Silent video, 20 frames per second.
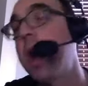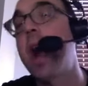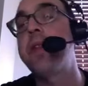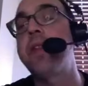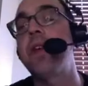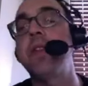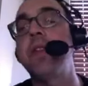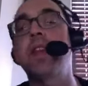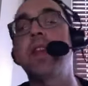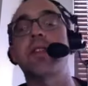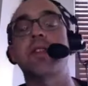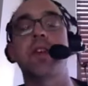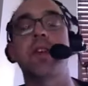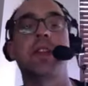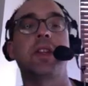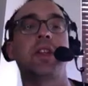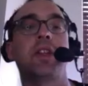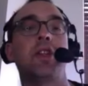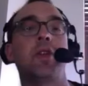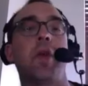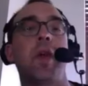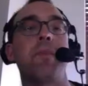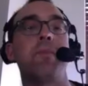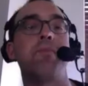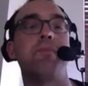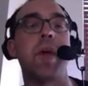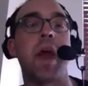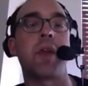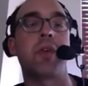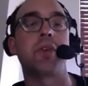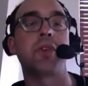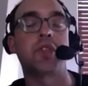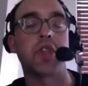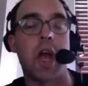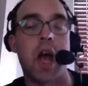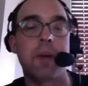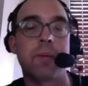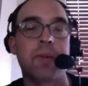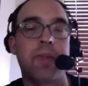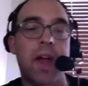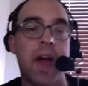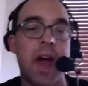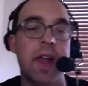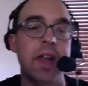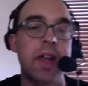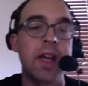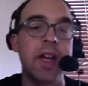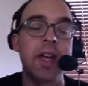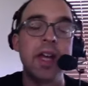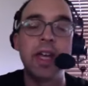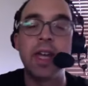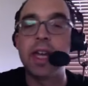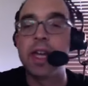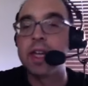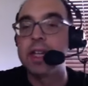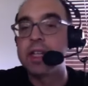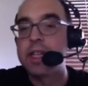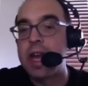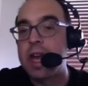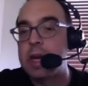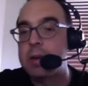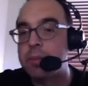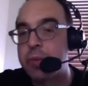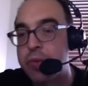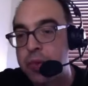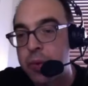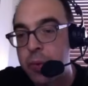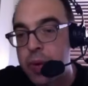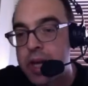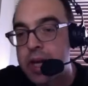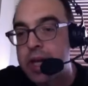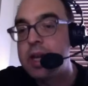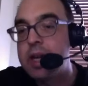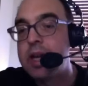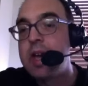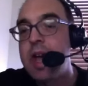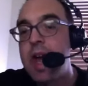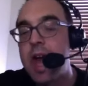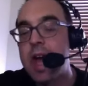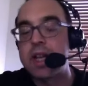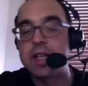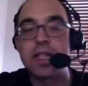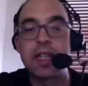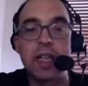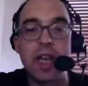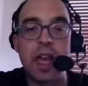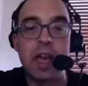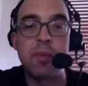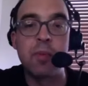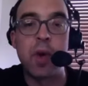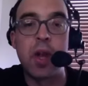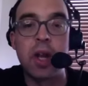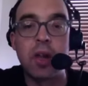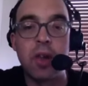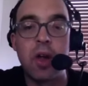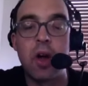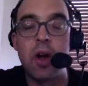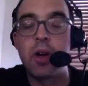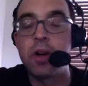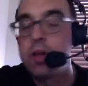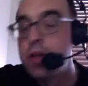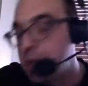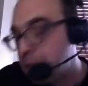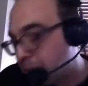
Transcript: I thought they just started to do a better job of that in Game 3 as the game went along.